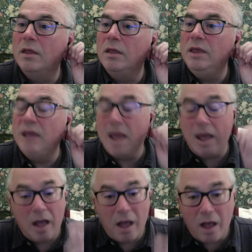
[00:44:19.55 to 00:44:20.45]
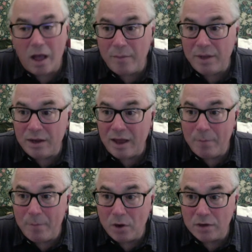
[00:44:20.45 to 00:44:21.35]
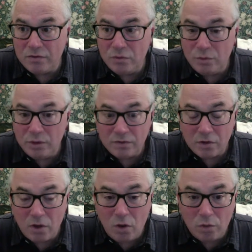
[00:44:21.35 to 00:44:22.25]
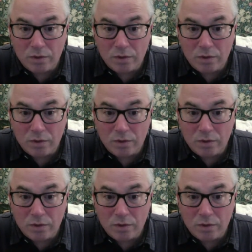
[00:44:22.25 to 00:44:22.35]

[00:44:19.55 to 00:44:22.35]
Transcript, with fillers: yeah, I mean, I bought it two weeks ago.